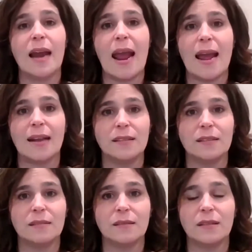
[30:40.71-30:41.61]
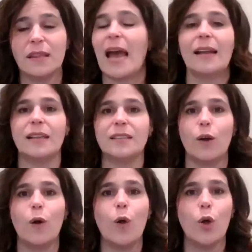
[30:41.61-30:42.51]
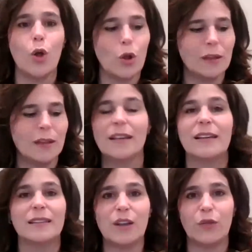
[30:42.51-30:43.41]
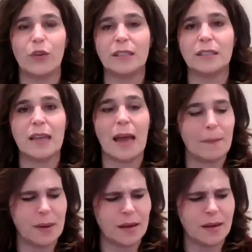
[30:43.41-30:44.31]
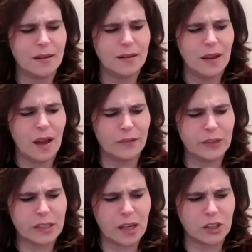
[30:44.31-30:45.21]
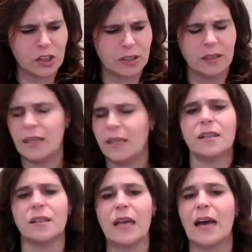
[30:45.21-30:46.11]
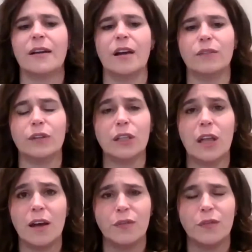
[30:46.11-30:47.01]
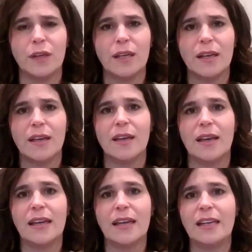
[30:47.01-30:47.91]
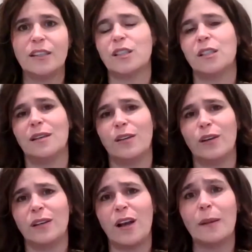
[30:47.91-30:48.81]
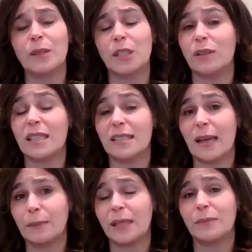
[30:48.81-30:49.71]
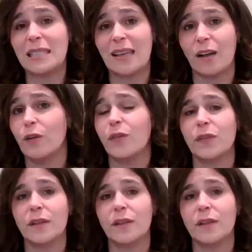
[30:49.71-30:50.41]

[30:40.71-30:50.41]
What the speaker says: And that is a whole different topic of discussion. He needs a lot of love. He needs to come to accept himself.